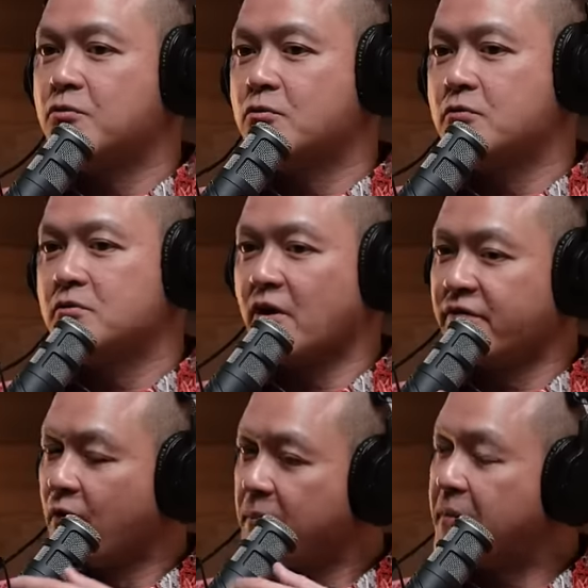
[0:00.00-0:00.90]
do, not
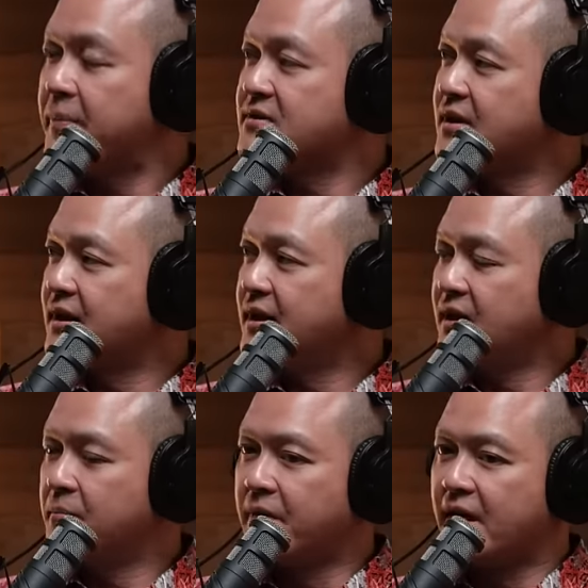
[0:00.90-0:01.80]
for me personally,
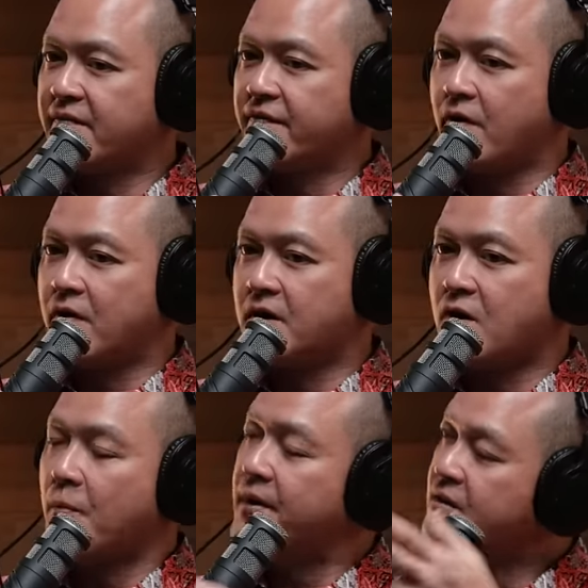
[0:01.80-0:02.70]
but for the
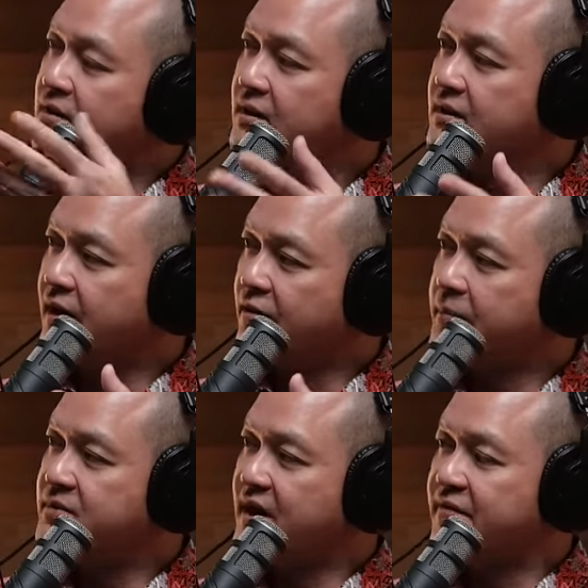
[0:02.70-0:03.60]
community I yeah,
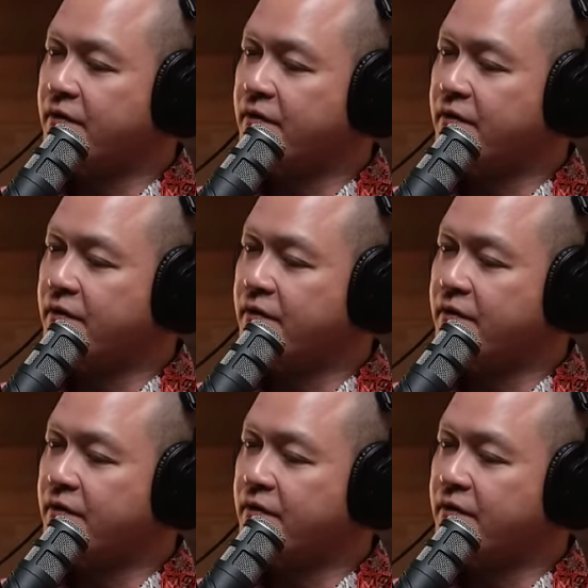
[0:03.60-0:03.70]
represent, yeah.